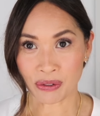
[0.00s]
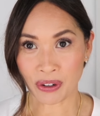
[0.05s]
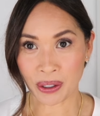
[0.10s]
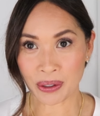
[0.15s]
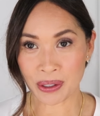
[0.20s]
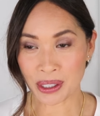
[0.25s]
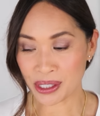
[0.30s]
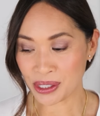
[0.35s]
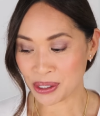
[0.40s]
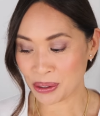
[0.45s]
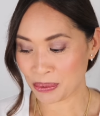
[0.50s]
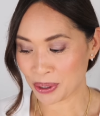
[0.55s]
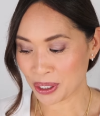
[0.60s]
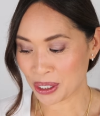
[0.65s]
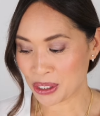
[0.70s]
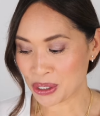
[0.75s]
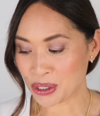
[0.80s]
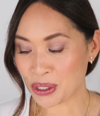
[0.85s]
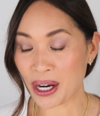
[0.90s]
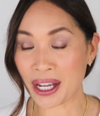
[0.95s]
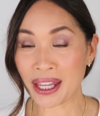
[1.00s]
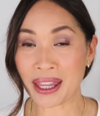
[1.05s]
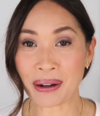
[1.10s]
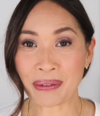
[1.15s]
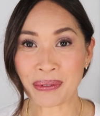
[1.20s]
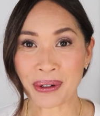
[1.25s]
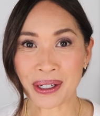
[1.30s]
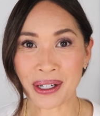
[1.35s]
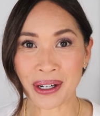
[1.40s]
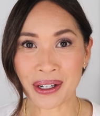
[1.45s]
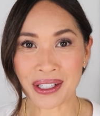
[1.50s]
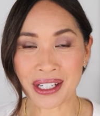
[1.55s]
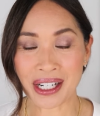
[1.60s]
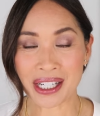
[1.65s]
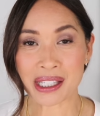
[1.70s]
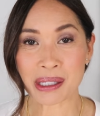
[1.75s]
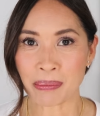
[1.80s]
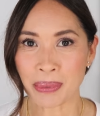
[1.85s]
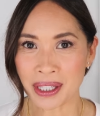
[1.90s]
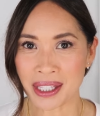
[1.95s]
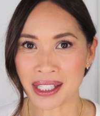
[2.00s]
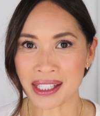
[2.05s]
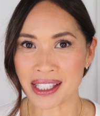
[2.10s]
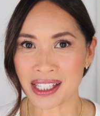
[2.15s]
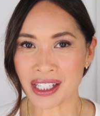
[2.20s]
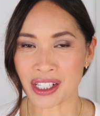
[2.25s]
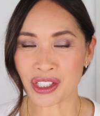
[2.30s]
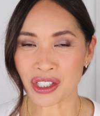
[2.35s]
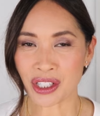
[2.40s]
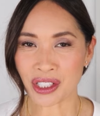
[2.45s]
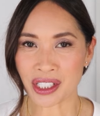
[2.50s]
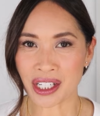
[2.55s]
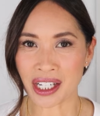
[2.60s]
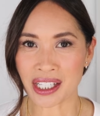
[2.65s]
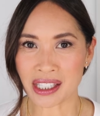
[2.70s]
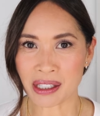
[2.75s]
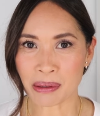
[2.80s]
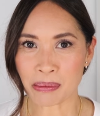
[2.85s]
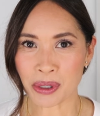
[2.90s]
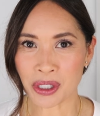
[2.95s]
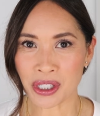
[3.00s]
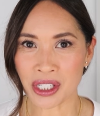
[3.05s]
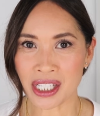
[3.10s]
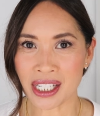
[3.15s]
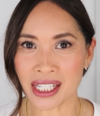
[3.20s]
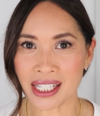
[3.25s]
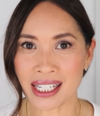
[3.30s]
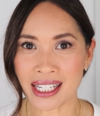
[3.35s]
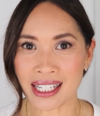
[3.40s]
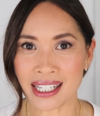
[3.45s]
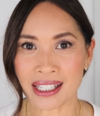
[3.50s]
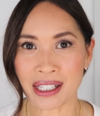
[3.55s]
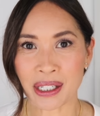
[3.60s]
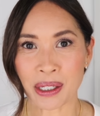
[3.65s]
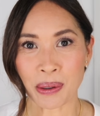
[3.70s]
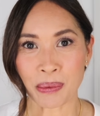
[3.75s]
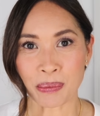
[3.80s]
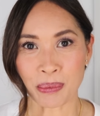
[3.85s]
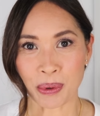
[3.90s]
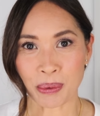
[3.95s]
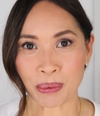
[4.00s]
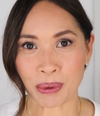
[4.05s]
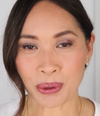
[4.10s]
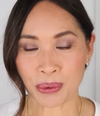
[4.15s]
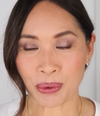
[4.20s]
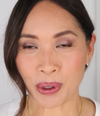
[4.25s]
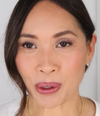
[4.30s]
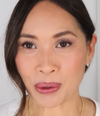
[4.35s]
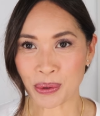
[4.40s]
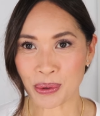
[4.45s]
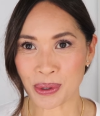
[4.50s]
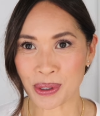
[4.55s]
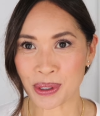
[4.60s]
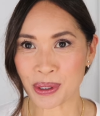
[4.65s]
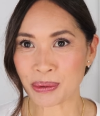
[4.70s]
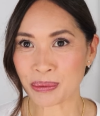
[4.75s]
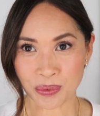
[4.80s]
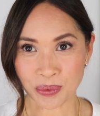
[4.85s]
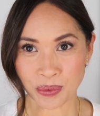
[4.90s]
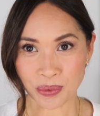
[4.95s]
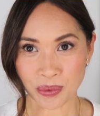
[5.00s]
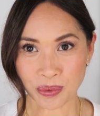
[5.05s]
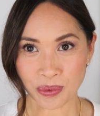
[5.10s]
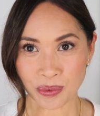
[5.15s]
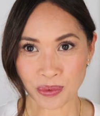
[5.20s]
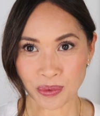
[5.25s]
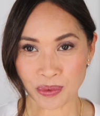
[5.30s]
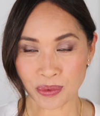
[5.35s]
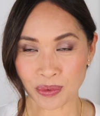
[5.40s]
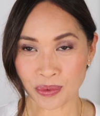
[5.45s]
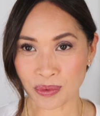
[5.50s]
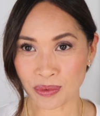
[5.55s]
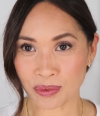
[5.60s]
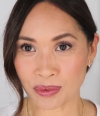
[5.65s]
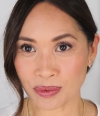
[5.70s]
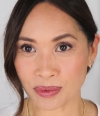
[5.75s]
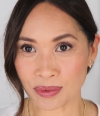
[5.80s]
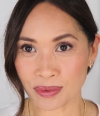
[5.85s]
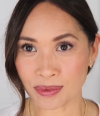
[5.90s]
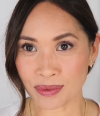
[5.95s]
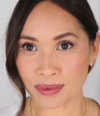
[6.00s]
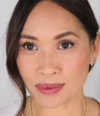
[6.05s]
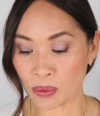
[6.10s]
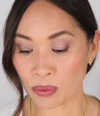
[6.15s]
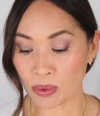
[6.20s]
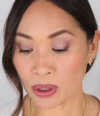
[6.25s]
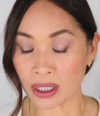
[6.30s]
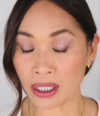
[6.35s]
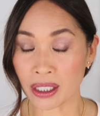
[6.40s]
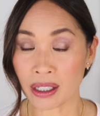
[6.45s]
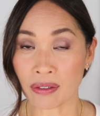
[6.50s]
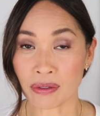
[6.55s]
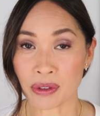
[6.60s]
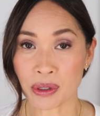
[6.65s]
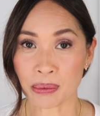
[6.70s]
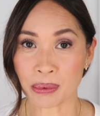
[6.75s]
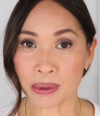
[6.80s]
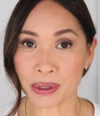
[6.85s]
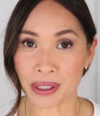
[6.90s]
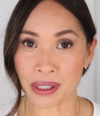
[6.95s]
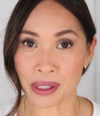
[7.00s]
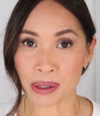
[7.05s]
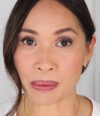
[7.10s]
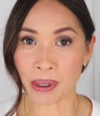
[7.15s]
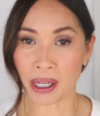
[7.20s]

found it, so we're gonna try that one on next. But this is Chantecaille's Lip Chic in Bourbon Rose. Really comfortable as